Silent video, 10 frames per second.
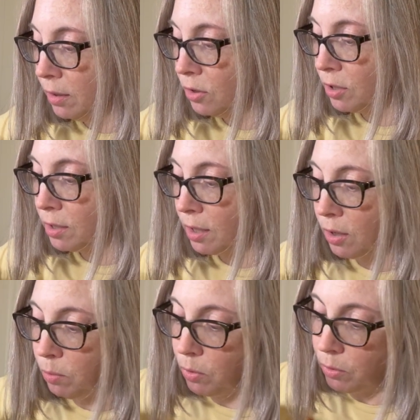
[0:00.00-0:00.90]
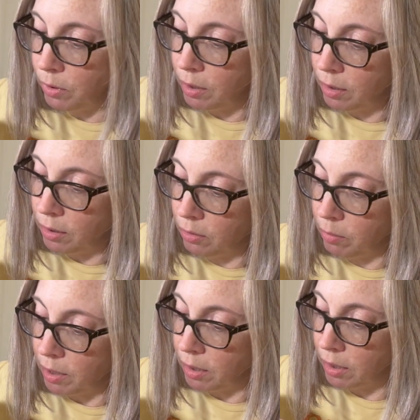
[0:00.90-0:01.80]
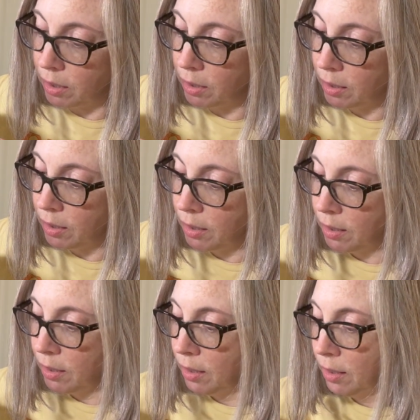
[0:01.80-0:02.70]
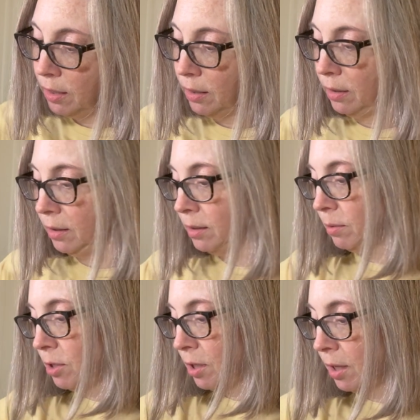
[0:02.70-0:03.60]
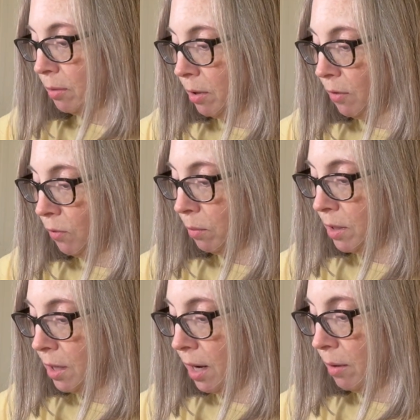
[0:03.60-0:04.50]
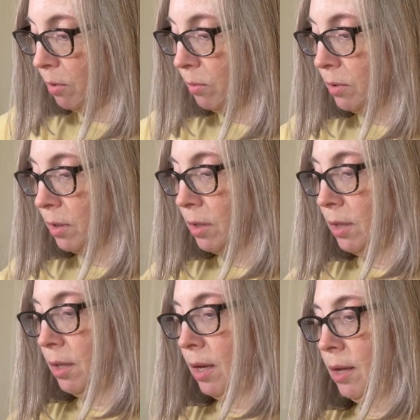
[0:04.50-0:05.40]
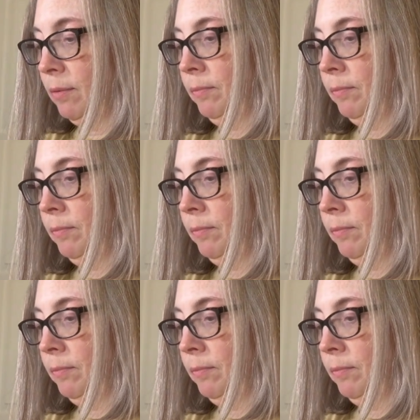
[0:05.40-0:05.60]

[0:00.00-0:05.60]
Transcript: just to help hold it a little better. especially coming in from the top. No one's gonna see that.